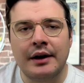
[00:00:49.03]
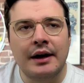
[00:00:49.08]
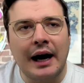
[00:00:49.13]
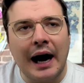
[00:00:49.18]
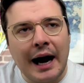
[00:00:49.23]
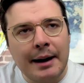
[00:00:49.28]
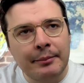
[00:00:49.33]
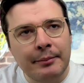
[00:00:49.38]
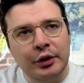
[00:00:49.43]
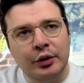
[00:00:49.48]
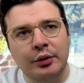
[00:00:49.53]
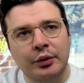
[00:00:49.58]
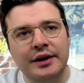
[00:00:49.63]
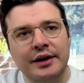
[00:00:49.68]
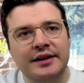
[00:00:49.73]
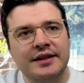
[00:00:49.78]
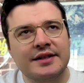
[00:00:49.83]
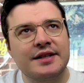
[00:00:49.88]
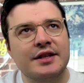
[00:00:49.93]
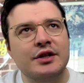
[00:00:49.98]
I'm recording
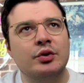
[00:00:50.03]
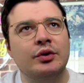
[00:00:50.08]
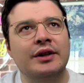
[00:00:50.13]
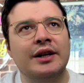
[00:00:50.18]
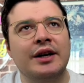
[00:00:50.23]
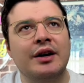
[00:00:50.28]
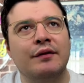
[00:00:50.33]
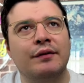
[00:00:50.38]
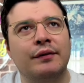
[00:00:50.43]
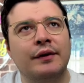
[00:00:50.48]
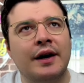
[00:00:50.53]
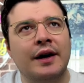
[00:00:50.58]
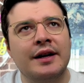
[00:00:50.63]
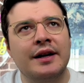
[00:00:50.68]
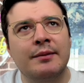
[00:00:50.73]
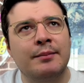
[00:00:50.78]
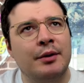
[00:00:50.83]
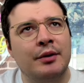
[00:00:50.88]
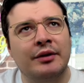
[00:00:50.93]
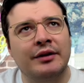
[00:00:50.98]
this intraday on Friday
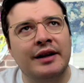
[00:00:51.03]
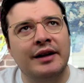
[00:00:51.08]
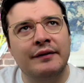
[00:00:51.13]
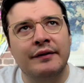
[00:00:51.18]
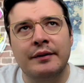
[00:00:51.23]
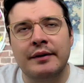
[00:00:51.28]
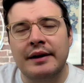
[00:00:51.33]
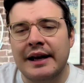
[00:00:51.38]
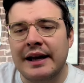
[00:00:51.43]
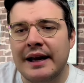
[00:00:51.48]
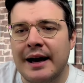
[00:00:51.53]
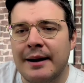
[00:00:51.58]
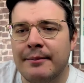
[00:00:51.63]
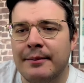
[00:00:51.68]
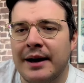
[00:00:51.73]
about 11 a.m.